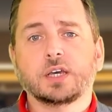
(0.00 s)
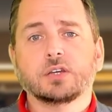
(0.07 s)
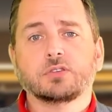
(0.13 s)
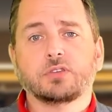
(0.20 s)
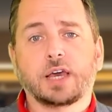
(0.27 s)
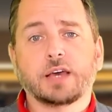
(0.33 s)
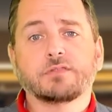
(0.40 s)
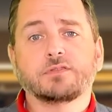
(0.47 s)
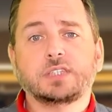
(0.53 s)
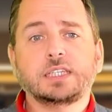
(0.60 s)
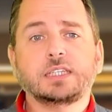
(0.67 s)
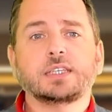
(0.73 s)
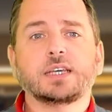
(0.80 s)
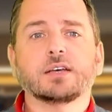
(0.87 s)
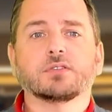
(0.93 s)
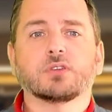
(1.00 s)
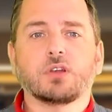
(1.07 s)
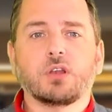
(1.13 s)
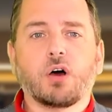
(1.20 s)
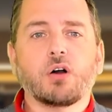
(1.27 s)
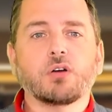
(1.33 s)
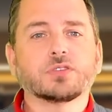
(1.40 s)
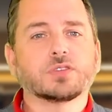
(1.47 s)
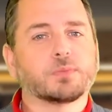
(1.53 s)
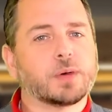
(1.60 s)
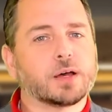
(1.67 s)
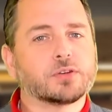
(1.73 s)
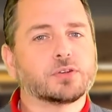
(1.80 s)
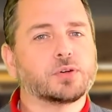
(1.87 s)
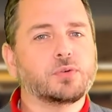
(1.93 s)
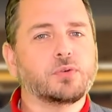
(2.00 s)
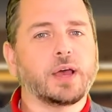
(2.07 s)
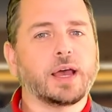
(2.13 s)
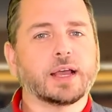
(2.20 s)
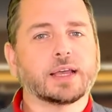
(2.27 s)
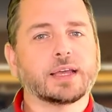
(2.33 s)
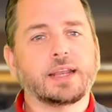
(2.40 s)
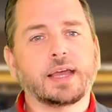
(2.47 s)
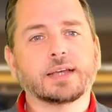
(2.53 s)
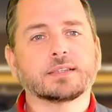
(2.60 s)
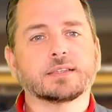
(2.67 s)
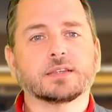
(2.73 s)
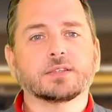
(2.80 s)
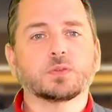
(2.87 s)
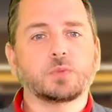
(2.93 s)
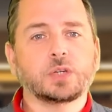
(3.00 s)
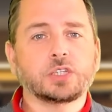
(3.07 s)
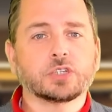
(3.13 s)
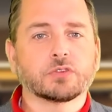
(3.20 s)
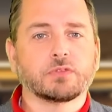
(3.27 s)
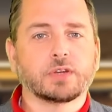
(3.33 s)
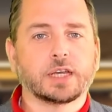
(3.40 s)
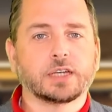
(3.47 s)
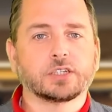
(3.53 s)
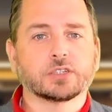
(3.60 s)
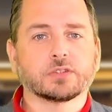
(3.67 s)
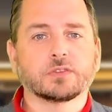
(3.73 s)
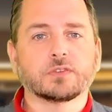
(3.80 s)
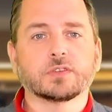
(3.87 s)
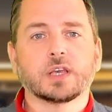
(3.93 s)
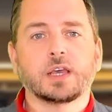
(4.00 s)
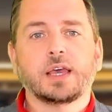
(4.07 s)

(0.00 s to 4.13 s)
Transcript: to have detailed logs about who can access which credentials